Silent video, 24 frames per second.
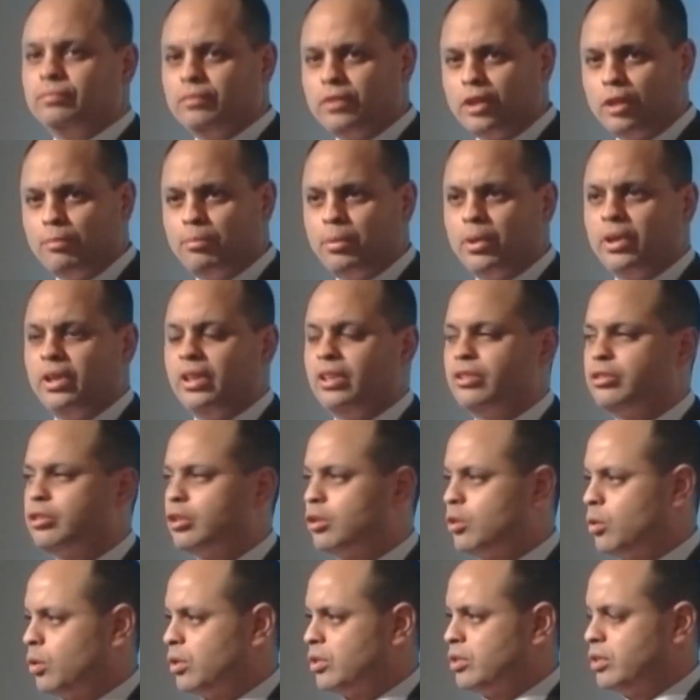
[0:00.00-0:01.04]
They put it into
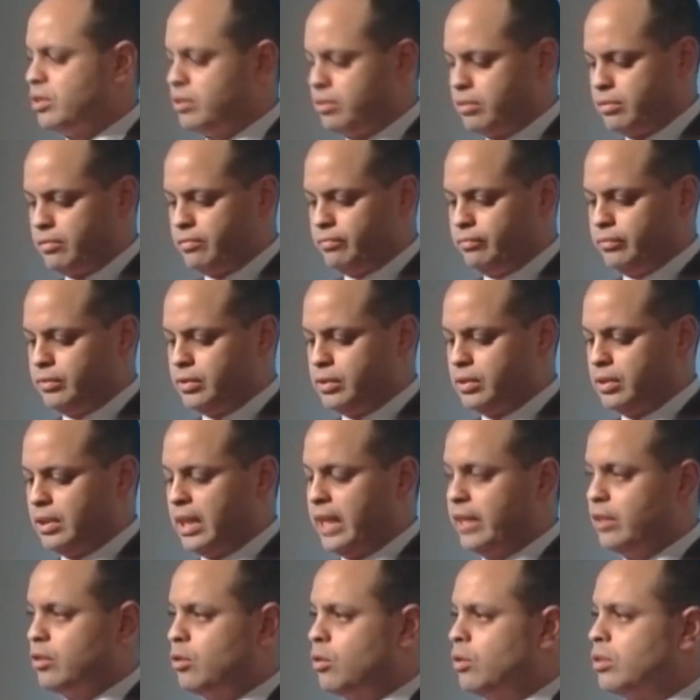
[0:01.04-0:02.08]
courses,
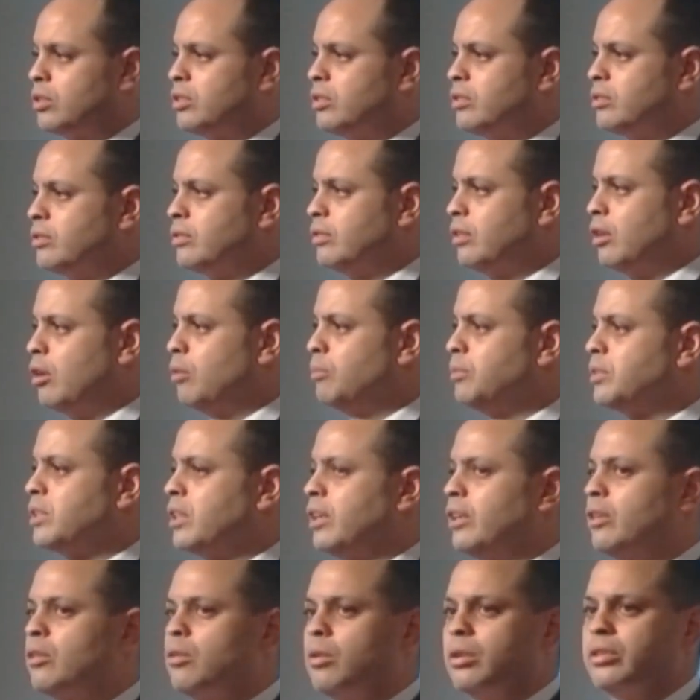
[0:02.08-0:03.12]
light courses, home
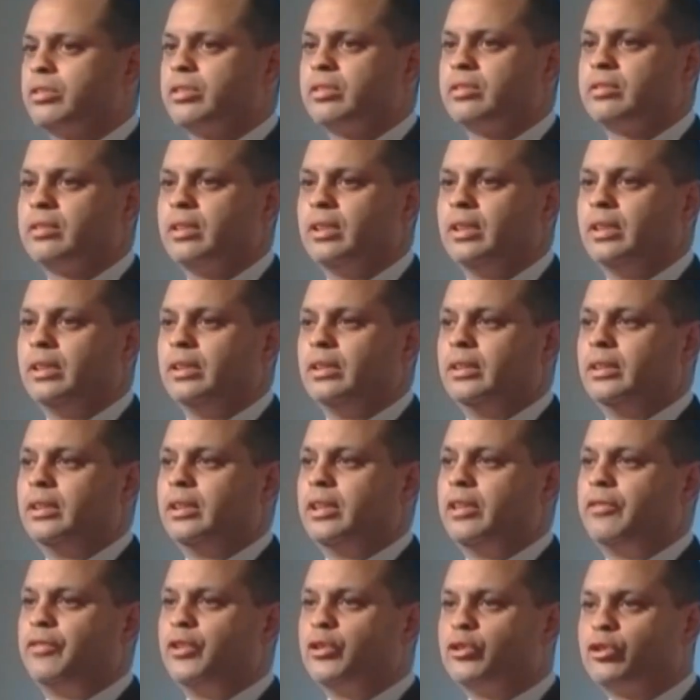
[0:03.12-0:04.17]
study courses.
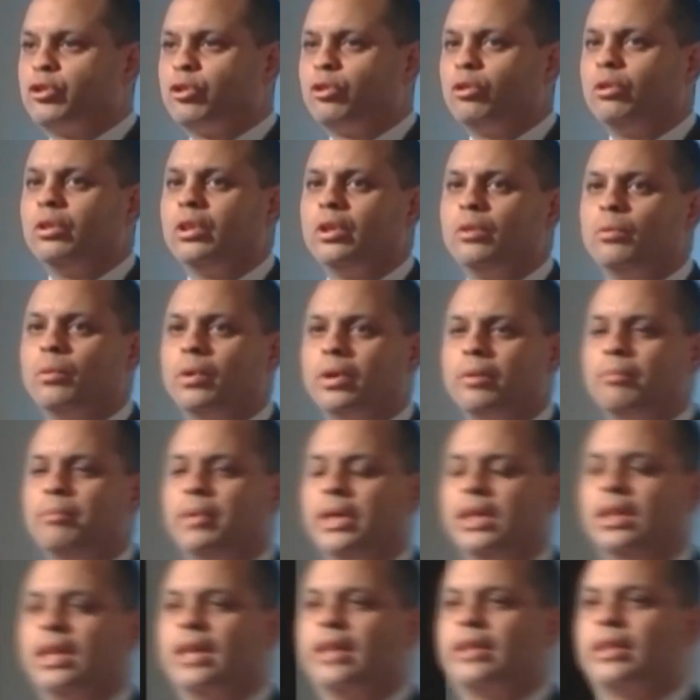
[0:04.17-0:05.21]
If you truly want to
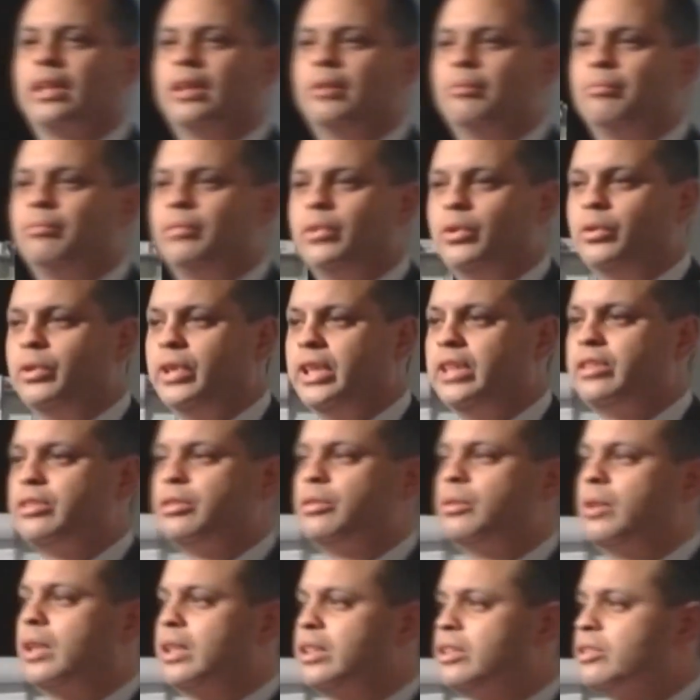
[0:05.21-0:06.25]
be like them, you need
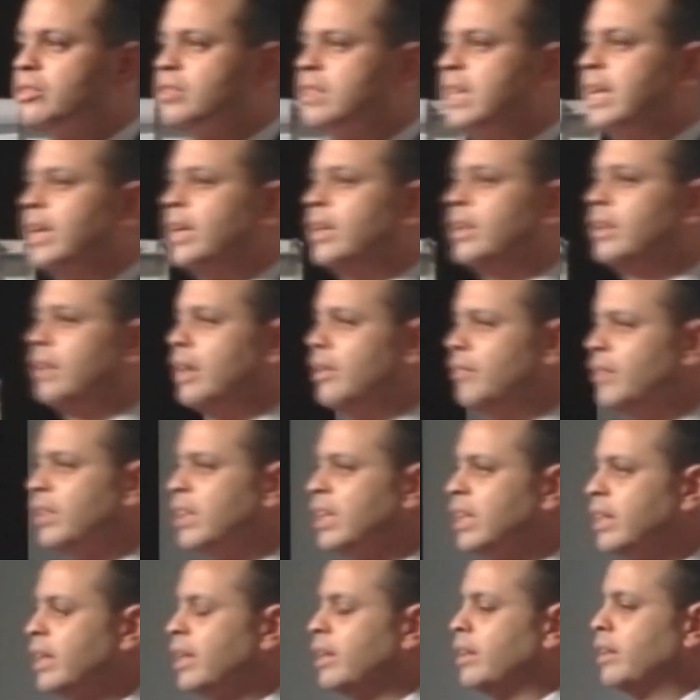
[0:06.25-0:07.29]
to understand
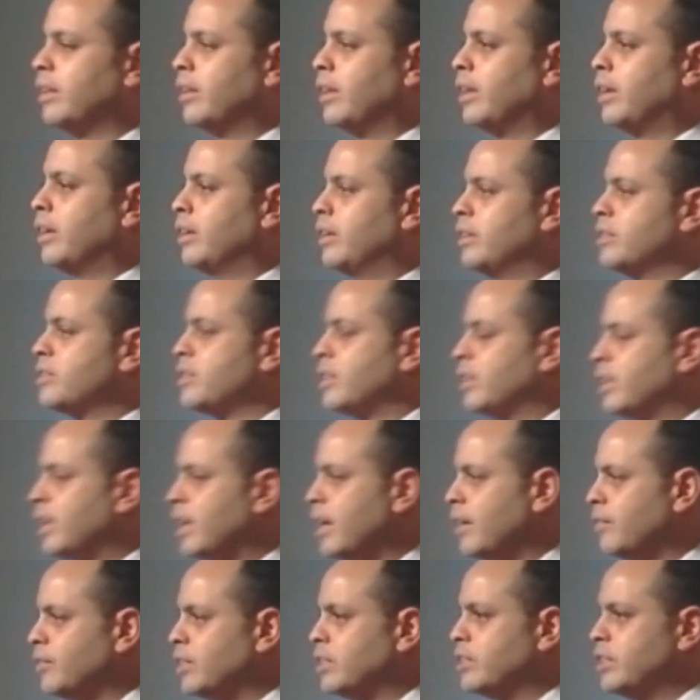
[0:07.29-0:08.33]
everything that it is that they
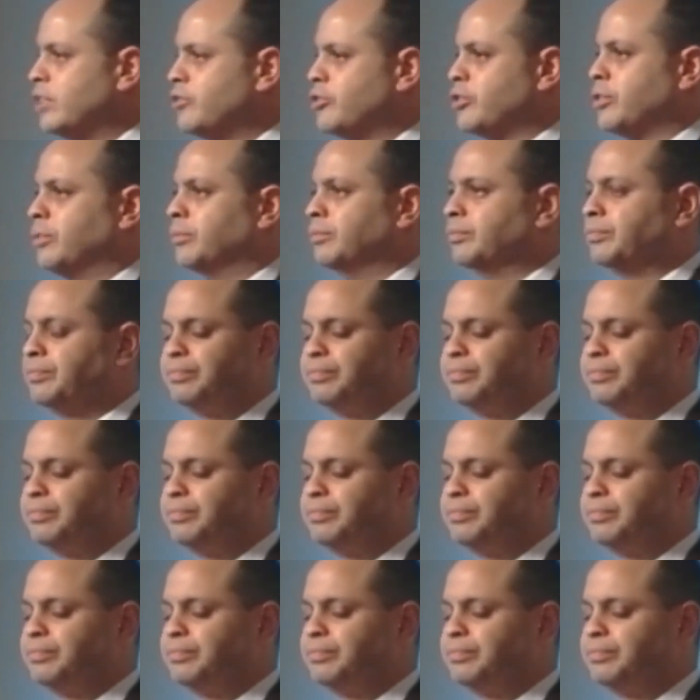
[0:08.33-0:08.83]
have to teach you.